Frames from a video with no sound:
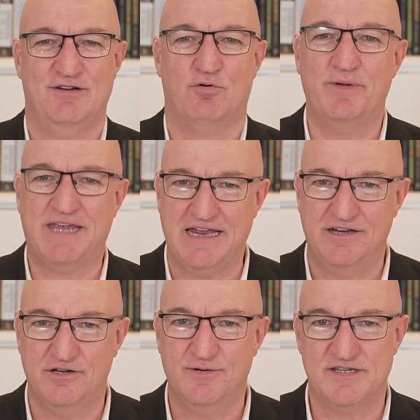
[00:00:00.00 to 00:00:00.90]
What we can
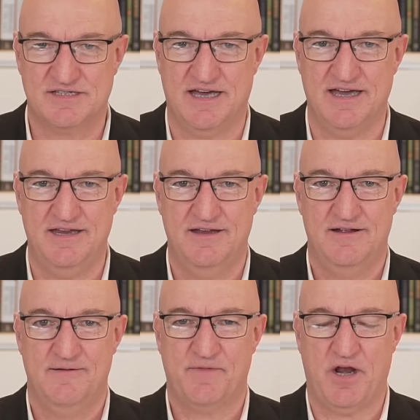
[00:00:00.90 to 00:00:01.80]
do is say
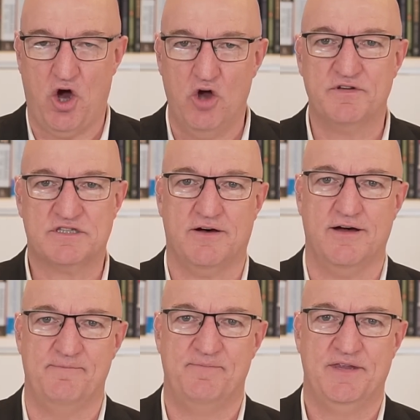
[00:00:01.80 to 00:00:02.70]
that over
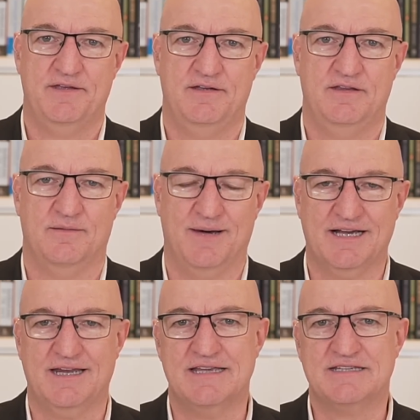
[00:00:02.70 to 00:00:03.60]
time, the
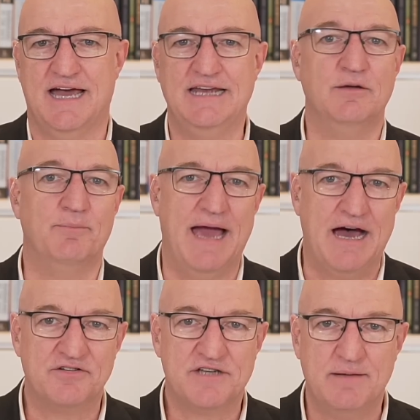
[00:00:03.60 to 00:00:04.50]
market has gained
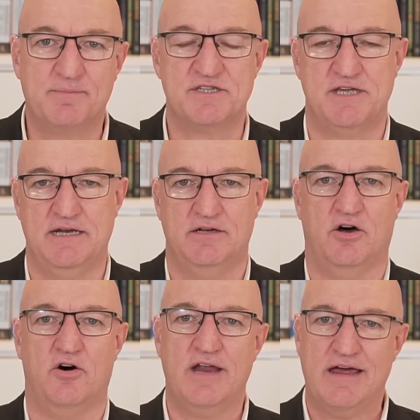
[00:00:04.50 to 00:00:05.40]
about 10%
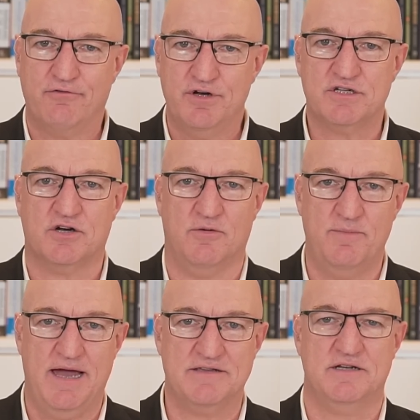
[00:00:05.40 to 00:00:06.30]
on average,
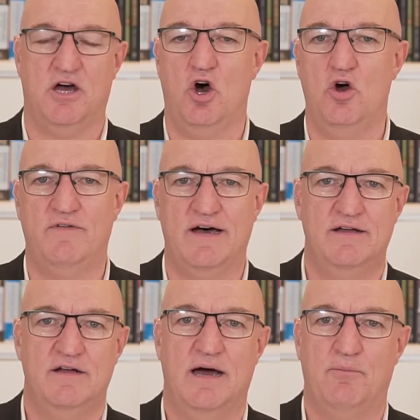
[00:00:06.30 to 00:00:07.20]
compounded over
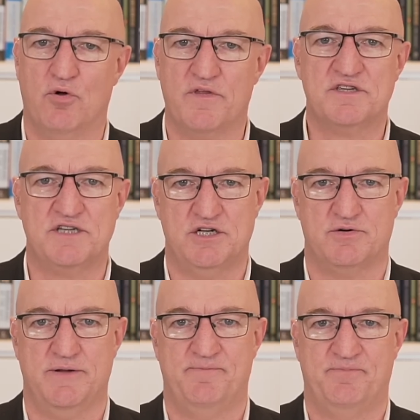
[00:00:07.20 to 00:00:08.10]
more than a century.